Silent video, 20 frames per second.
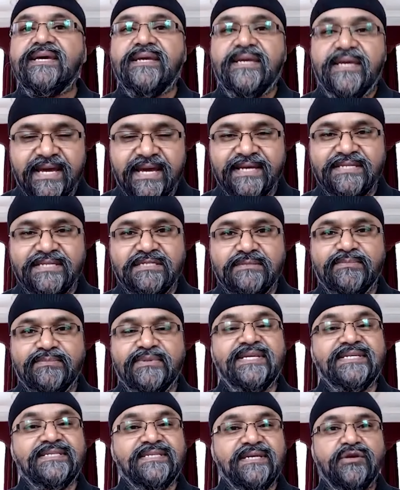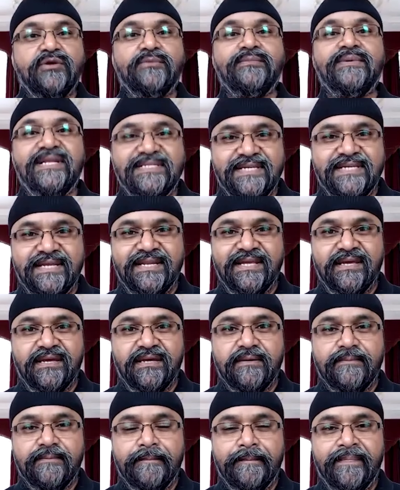Yes, but there's a humility in here.